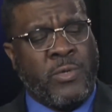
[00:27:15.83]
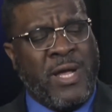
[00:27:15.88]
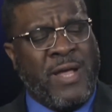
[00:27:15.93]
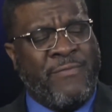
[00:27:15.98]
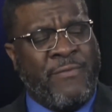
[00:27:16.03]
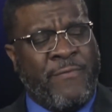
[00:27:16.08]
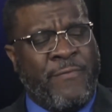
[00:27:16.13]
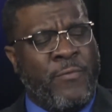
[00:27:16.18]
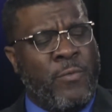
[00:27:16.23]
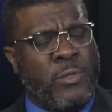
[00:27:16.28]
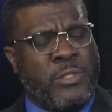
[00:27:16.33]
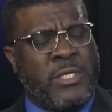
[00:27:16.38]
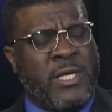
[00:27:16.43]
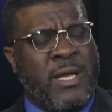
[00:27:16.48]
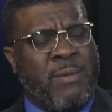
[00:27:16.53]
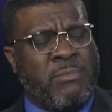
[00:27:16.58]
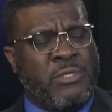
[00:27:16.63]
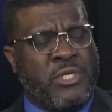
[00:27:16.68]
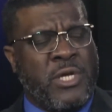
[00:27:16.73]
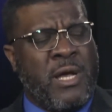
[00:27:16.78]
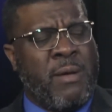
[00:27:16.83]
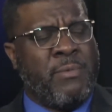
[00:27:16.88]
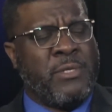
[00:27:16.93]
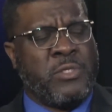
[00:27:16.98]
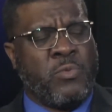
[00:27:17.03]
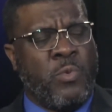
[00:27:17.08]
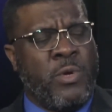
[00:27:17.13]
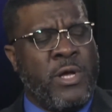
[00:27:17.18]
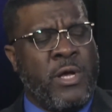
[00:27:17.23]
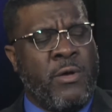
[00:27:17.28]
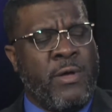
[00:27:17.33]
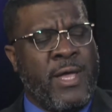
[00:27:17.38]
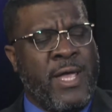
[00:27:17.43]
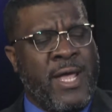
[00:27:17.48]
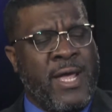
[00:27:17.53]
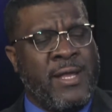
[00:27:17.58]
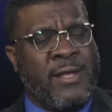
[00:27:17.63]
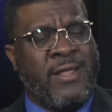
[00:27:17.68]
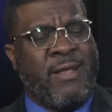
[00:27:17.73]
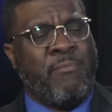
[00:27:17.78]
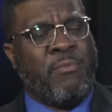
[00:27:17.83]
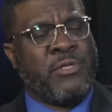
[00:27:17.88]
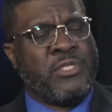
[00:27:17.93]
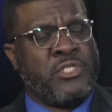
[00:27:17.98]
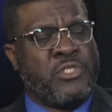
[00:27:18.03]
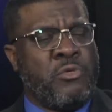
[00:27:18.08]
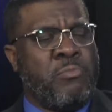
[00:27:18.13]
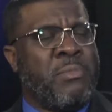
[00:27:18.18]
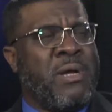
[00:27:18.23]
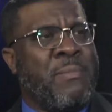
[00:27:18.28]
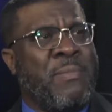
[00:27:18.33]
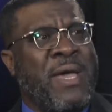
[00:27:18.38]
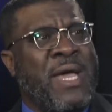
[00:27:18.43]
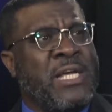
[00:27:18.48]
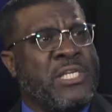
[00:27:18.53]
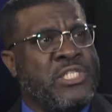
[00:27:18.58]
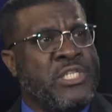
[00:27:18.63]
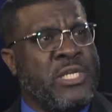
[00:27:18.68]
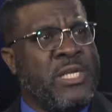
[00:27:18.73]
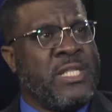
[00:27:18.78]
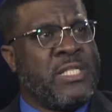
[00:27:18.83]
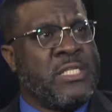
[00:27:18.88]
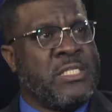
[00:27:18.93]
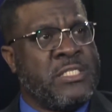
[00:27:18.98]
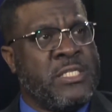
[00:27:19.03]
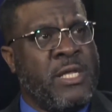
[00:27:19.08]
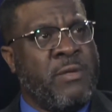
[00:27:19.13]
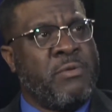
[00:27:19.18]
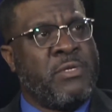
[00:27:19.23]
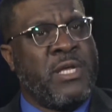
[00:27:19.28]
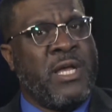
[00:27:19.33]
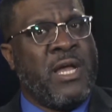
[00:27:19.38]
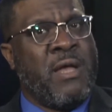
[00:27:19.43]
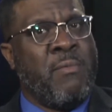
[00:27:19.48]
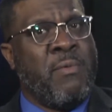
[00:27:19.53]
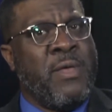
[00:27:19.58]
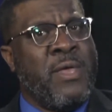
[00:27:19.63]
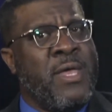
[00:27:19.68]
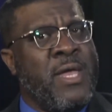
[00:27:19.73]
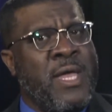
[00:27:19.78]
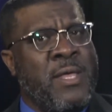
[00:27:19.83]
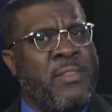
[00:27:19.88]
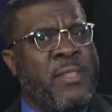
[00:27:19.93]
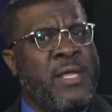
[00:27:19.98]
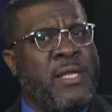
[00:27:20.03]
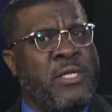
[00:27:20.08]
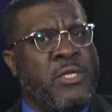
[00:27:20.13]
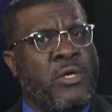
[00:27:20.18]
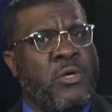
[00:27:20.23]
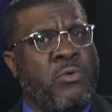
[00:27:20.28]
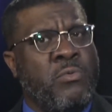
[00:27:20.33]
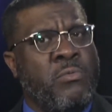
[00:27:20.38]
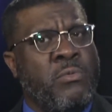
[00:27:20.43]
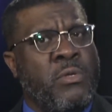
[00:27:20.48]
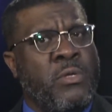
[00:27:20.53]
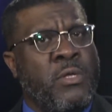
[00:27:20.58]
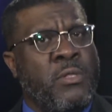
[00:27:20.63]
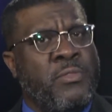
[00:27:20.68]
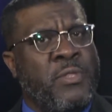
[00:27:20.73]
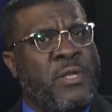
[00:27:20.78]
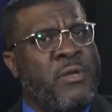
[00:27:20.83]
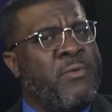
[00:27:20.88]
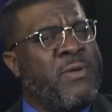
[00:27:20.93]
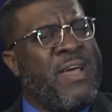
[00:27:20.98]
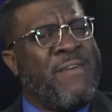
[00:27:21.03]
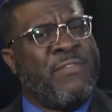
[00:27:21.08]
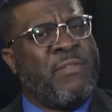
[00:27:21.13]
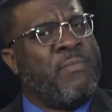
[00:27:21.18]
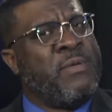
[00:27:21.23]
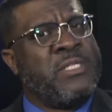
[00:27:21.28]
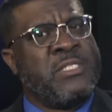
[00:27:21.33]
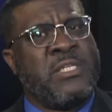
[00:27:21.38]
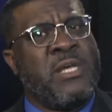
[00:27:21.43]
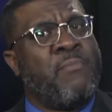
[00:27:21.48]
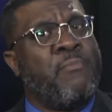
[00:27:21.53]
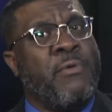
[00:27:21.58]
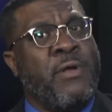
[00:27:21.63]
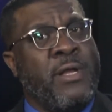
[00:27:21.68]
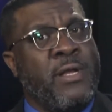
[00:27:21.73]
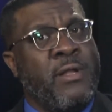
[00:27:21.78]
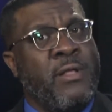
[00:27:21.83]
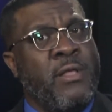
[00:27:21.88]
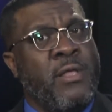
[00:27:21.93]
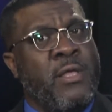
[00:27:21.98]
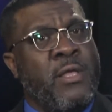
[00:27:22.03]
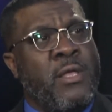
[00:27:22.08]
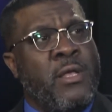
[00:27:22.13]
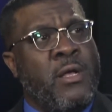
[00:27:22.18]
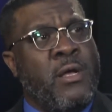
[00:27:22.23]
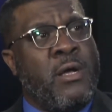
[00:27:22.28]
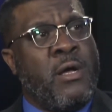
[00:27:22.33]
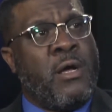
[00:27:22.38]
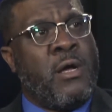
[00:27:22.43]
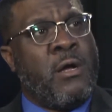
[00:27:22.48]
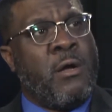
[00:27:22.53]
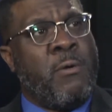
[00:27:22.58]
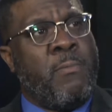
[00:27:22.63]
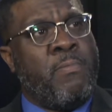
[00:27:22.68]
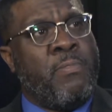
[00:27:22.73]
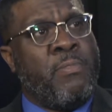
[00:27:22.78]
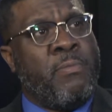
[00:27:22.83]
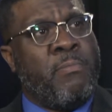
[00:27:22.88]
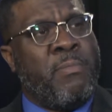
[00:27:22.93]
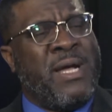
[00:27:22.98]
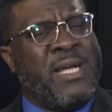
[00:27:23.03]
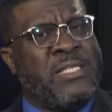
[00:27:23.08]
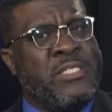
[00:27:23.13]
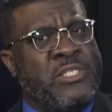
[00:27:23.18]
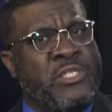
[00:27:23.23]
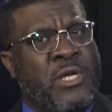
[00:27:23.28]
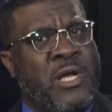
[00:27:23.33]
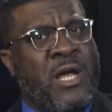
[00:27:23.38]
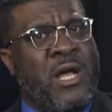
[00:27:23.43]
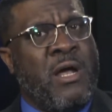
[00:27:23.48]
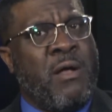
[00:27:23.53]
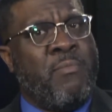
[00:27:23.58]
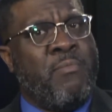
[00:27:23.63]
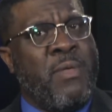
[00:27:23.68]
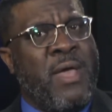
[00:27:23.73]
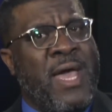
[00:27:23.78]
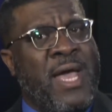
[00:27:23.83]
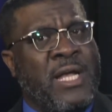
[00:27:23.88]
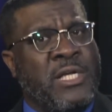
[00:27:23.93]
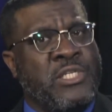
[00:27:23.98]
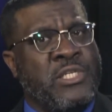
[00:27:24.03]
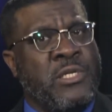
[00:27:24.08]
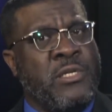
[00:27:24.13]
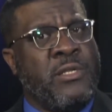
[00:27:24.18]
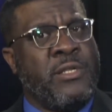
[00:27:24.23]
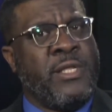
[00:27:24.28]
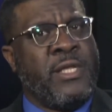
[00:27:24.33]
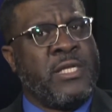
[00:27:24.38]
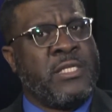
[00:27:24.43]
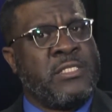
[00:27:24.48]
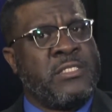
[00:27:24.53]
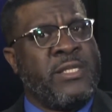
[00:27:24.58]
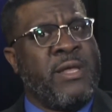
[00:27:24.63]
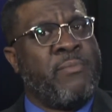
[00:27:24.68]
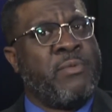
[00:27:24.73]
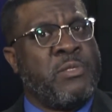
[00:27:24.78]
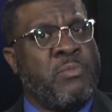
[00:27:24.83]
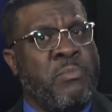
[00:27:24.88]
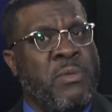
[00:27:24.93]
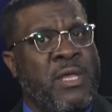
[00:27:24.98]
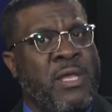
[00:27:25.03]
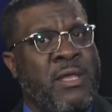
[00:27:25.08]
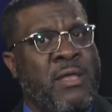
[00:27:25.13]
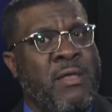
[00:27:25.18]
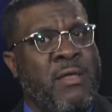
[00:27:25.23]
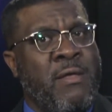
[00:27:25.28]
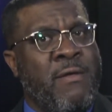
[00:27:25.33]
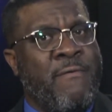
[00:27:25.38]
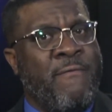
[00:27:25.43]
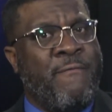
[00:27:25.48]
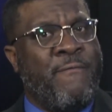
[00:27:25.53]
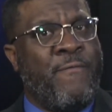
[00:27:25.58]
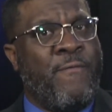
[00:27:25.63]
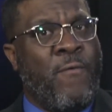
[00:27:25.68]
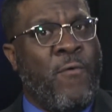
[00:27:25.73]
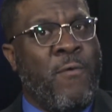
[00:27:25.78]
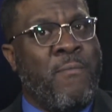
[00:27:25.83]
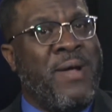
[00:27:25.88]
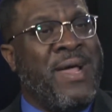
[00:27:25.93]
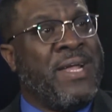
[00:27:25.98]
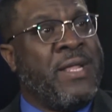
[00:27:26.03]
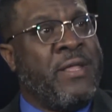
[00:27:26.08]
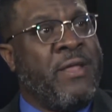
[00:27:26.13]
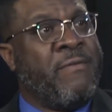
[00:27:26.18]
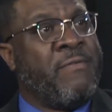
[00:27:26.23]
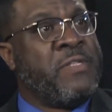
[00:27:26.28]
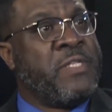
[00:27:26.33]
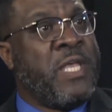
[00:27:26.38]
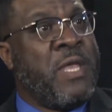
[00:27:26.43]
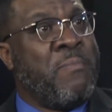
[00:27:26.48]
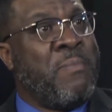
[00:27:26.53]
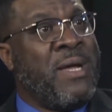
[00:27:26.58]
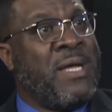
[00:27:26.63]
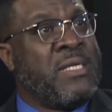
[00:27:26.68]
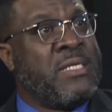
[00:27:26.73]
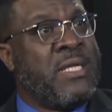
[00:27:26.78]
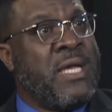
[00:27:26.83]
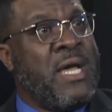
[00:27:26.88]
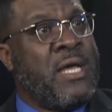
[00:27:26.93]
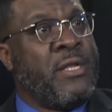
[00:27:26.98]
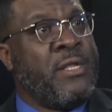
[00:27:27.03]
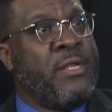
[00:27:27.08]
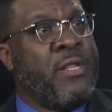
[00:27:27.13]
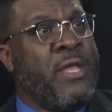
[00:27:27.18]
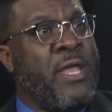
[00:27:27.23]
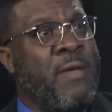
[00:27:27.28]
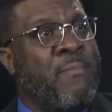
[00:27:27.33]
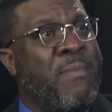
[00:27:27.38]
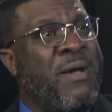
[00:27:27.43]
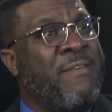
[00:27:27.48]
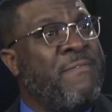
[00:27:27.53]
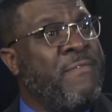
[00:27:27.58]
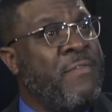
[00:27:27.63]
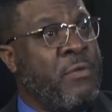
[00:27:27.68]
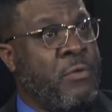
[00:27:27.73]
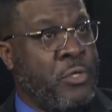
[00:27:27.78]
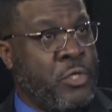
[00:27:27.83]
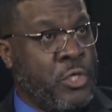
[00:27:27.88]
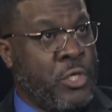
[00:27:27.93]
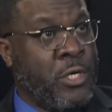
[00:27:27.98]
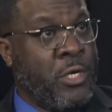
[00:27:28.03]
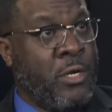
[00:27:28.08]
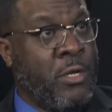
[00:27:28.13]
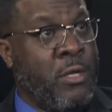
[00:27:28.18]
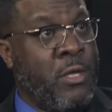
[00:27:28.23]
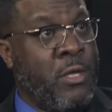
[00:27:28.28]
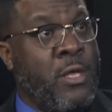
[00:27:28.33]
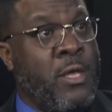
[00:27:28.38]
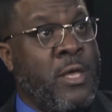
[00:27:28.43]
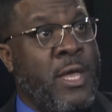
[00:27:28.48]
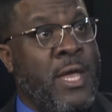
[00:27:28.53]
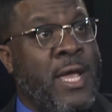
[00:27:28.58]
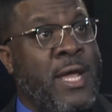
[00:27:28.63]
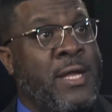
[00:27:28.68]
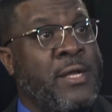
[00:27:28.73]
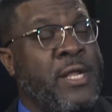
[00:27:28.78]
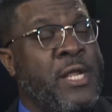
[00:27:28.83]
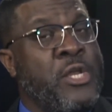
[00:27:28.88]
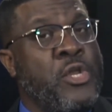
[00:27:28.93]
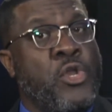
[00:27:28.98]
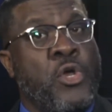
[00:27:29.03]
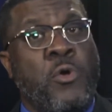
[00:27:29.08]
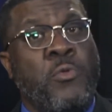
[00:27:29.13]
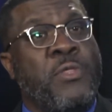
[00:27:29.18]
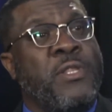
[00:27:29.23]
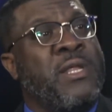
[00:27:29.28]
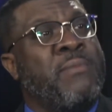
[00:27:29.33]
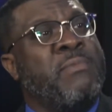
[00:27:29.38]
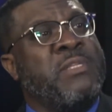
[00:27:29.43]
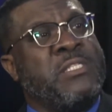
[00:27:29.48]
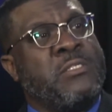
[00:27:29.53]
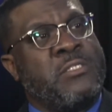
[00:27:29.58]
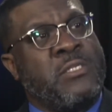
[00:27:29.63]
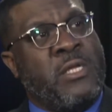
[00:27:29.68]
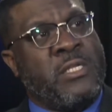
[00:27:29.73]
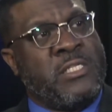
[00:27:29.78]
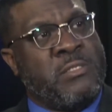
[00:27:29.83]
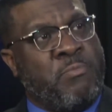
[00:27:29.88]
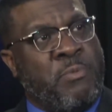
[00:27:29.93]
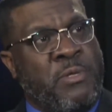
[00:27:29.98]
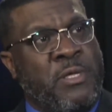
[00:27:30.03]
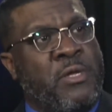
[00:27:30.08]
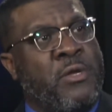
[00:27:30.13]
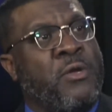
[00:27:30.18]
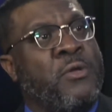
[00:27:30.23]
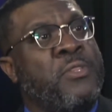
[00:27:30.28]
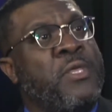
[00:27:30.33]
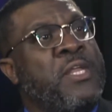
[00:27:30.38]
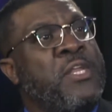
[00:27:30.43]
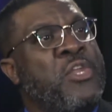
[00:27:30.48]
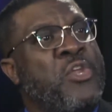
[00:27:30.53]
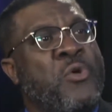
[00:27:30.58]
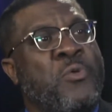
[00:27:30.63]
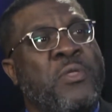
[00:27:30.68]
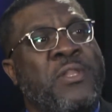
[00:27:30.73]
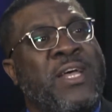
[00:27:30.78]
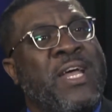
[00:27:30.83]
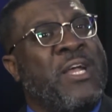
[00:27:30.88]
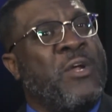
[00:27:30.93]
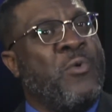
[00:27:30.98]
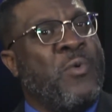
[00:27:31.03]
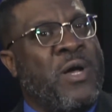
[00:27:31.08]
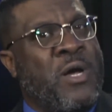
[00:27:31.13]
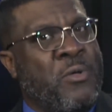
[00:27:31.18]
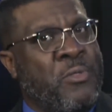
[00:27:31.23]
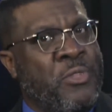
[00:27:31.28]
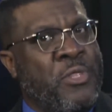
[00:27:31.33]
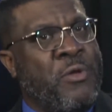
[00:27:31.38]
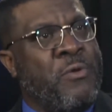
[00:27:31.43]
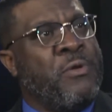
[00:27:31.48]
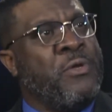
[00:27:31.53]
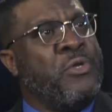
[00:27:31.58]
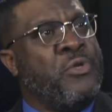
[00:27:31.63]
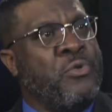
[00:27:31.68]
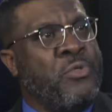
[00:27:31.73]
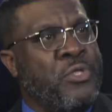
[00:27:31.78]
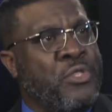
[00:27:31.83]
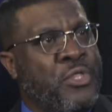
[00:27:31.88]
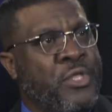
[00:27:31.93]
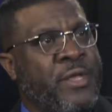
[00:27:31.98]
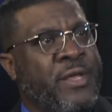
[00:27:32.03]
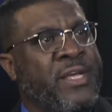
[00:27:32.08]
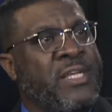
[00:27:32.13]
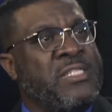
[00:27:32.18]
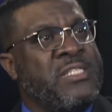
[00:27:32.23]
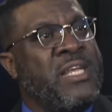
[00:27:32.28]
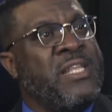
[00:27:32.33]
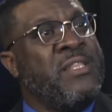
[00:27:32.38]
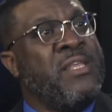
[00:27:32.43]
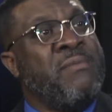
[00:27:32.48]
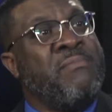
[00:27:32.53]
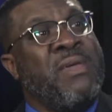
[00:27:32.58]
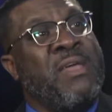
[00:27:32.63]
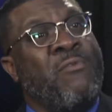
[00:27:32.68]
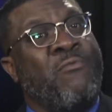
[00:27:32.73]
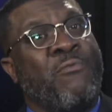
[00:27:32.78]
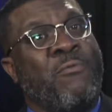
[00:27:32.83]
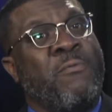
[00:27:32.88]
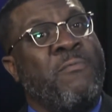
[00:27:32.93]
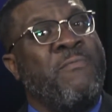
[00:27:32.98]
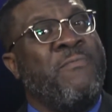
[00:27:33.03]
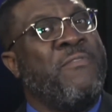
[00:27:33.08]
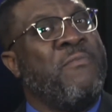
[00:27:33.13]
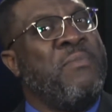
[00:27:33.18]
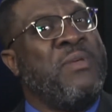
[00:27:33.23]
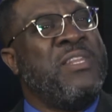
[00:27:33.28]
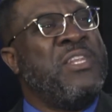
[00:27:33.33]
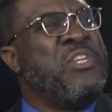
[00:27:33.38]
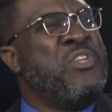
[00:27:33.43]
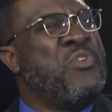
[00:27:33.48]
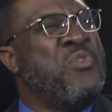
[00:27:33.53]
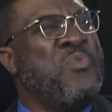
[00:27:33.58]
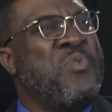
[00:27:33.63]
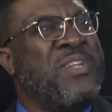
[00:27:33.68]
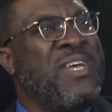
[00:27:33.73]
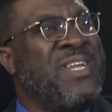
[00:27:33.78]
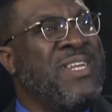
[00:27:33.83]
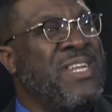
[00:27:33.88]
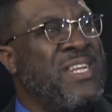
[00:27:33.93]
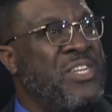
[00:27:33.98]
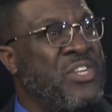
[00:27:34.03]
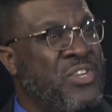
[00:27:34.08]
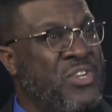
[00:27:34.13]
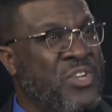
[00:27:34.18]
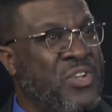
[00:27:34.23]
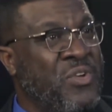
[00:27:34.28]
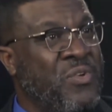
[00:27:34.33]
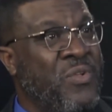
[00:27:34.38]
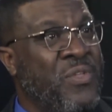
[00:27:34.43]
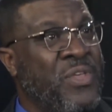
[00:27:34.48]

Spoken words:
I have a full-time job as well, and I pursue my passion at the same time. And they don't have to be separate. My job actually accepts me for my gifts and my talent and my future. And they know that I'm a speaker. They know that I go out there and do the things, and they make room for me to do what I need to do.